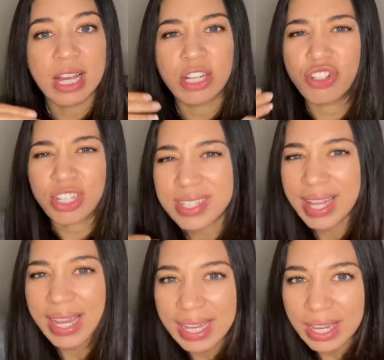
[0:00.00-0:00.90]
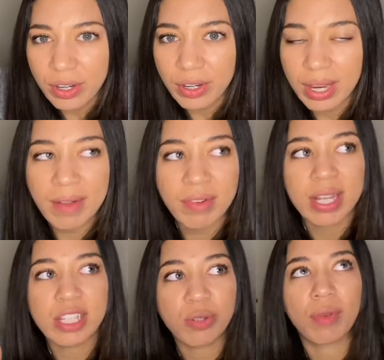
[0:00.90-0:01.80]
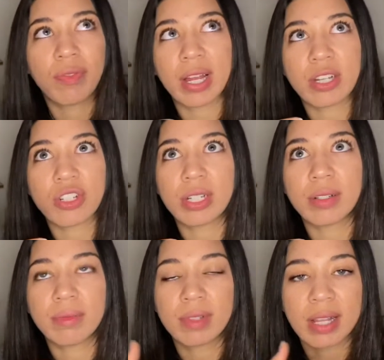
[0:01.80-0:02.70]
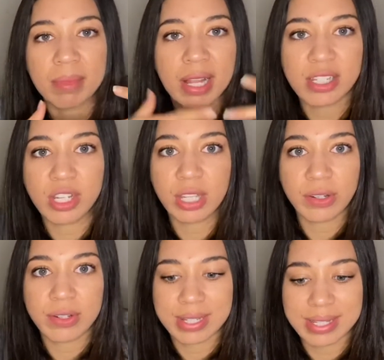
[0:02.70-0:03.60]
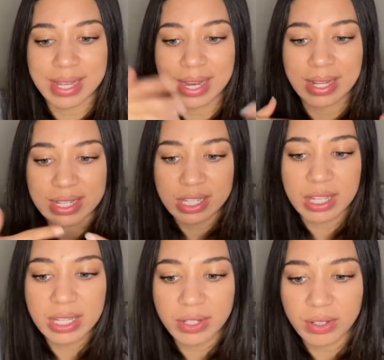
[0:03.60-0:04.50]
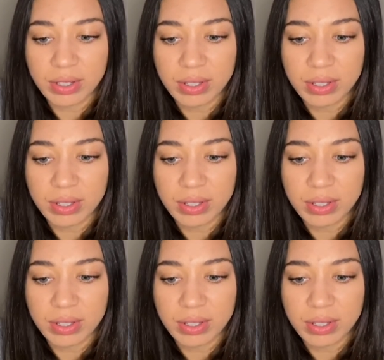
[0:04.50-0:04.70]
just like here, everything's a reflection, and that's clear in society. That's clear.